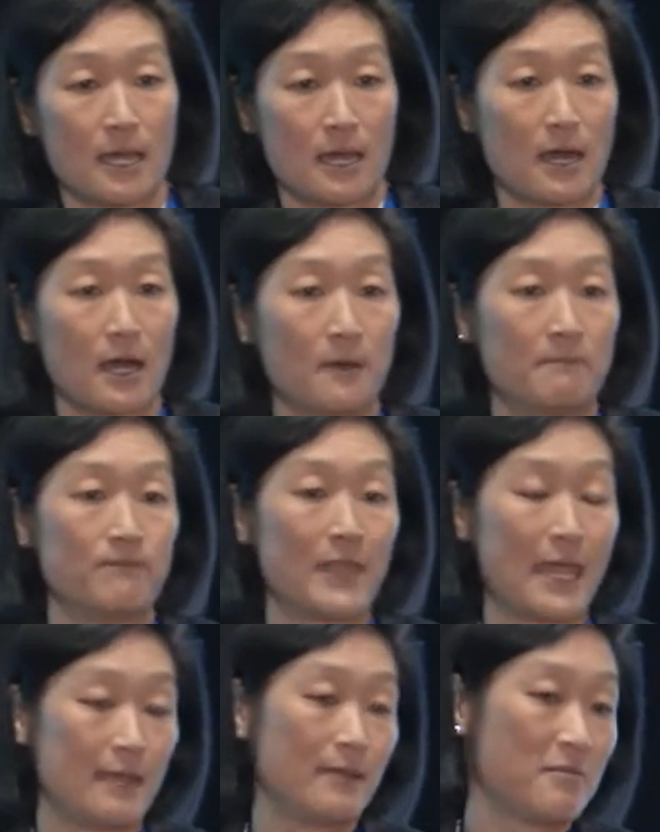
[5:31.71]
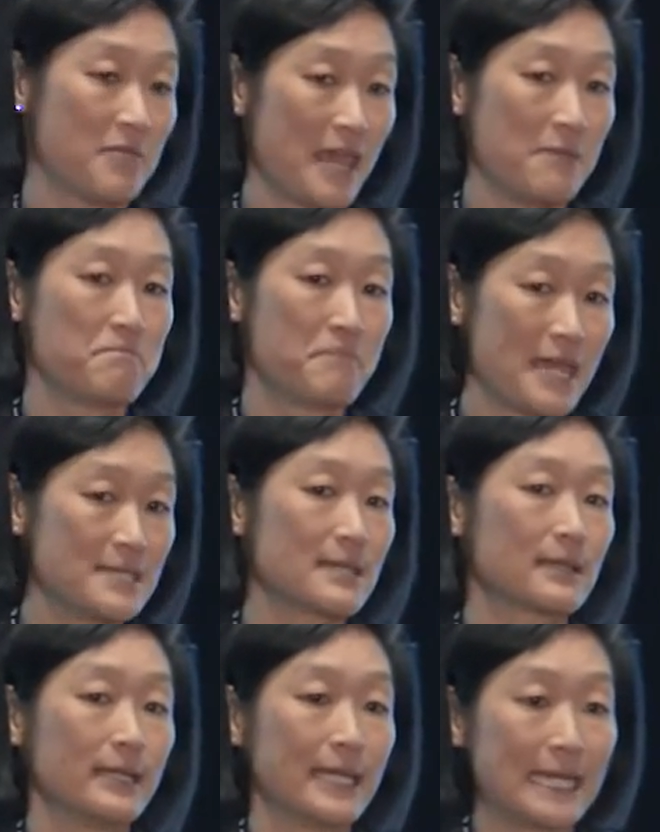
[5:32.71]
And they
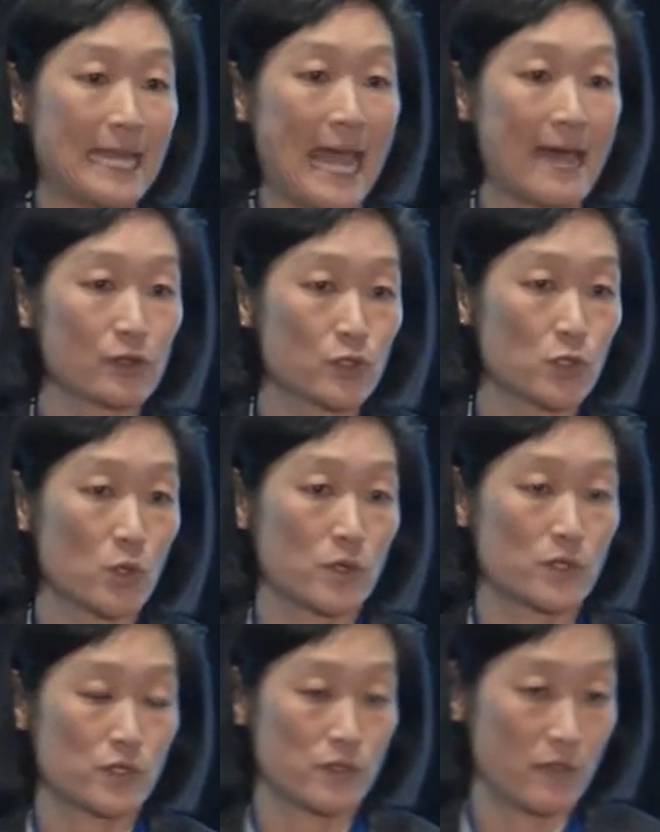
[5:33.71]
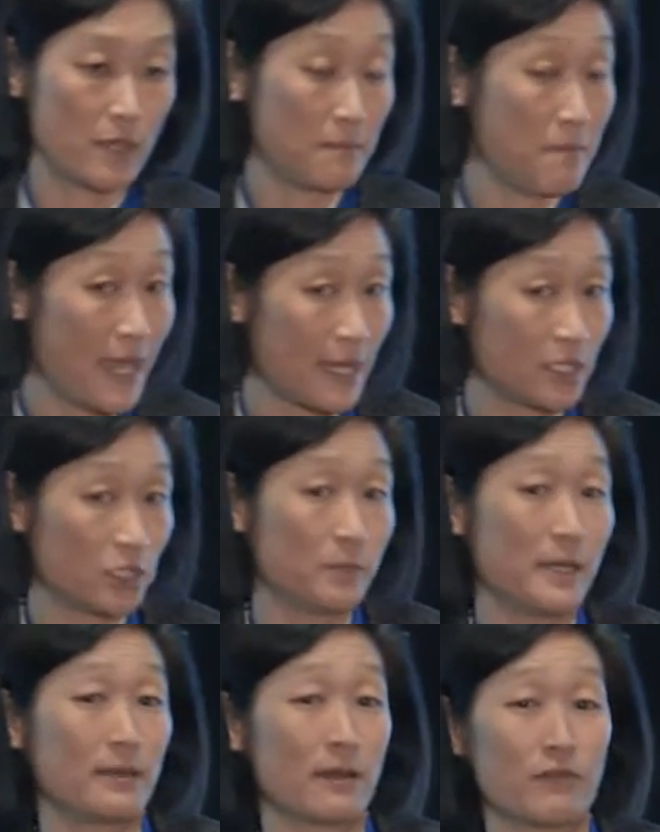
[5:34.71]
basically can outsource the
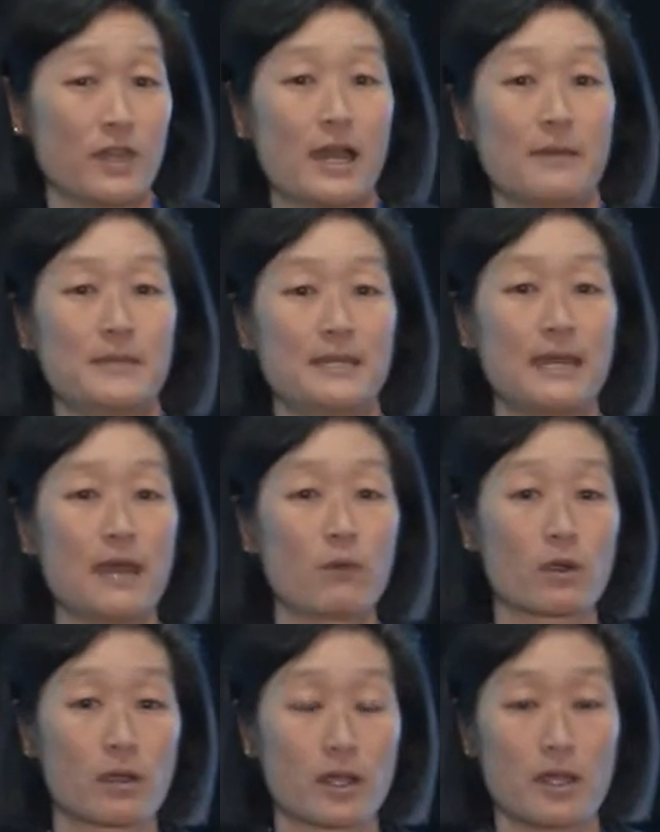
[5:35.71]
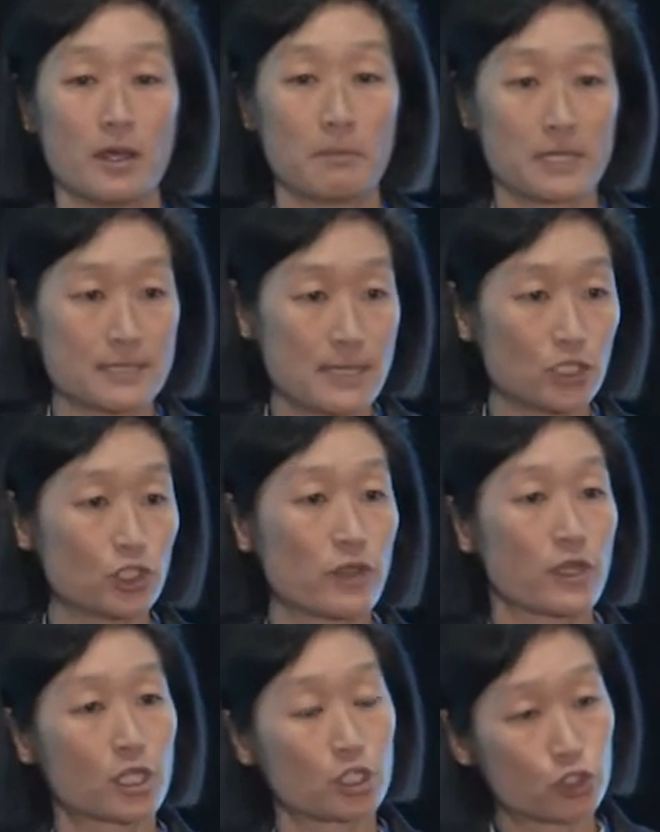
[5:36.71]
management of the IP network, but essentially the
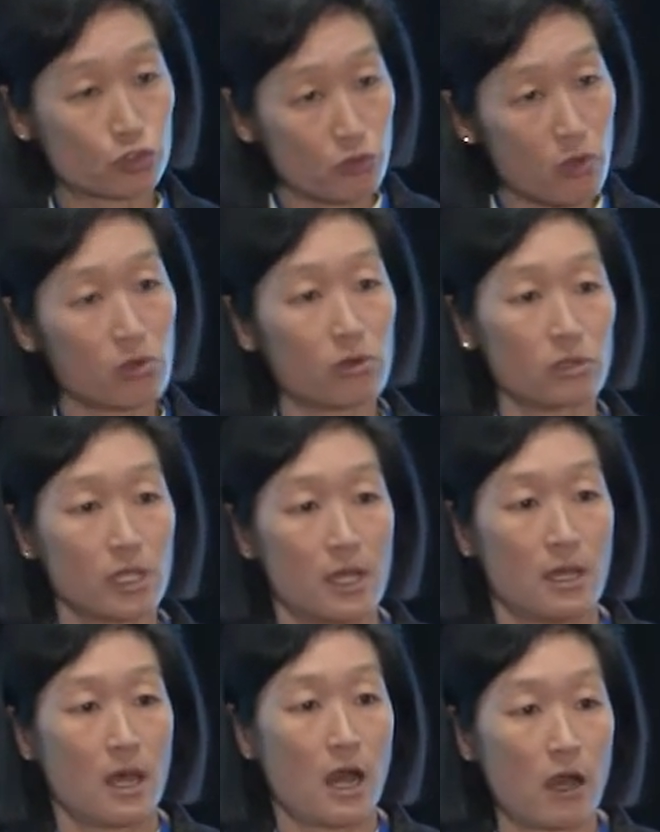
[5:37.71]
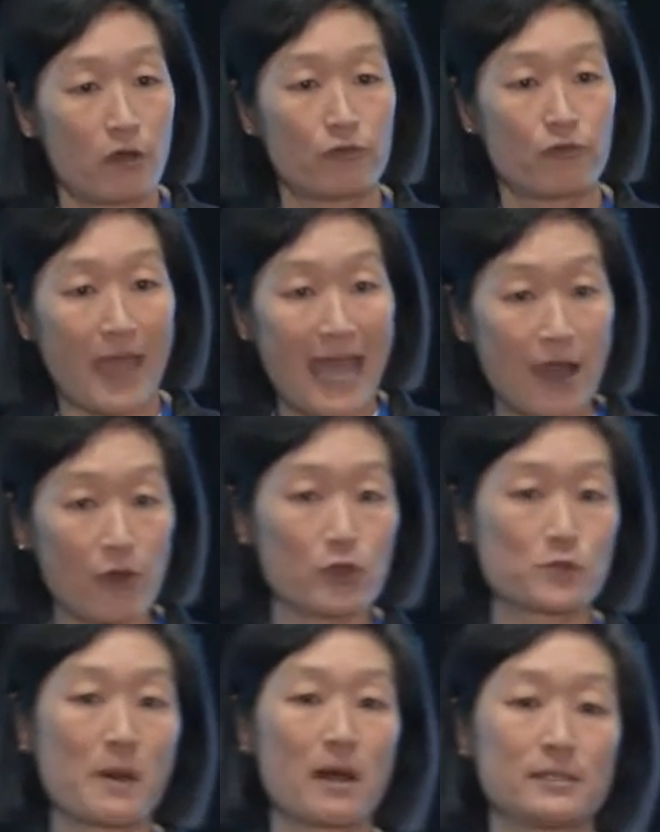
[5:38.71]
control of how those
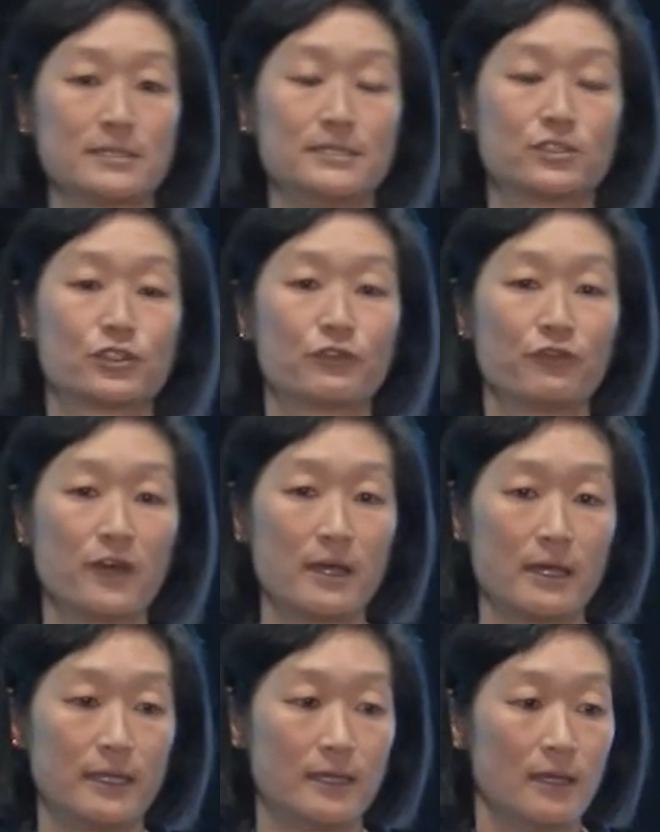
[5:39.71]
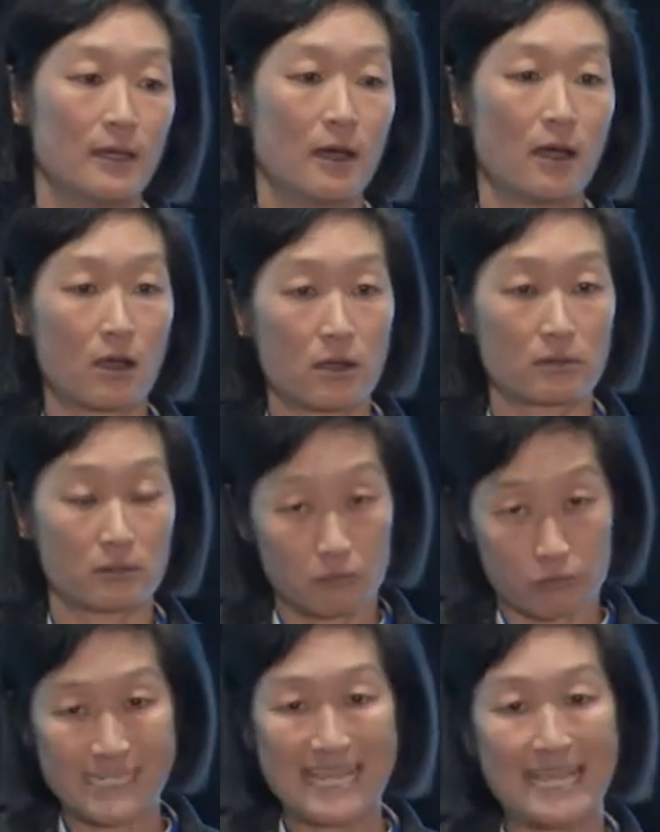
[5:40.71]
policies are defined are
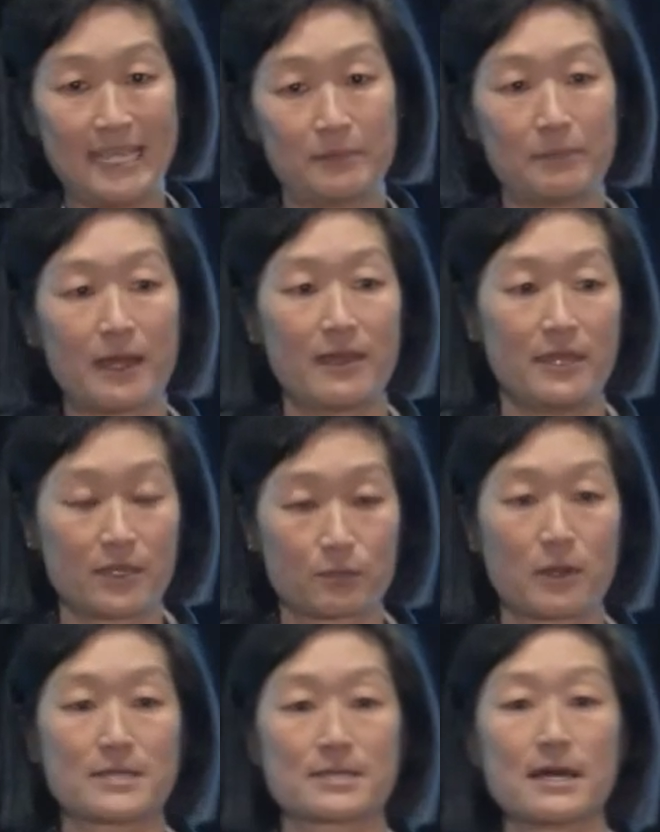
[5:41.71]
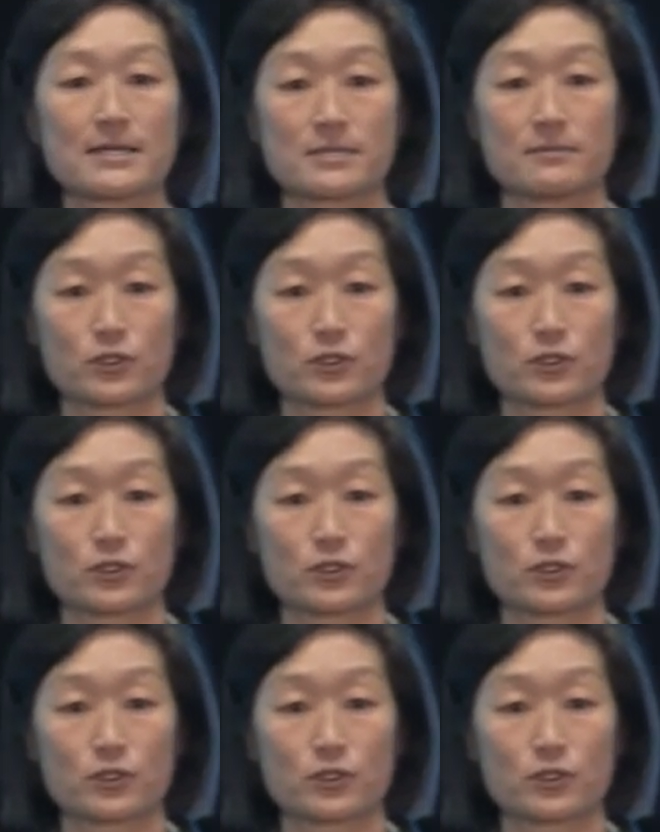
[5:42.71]
retained by the enterprise customer.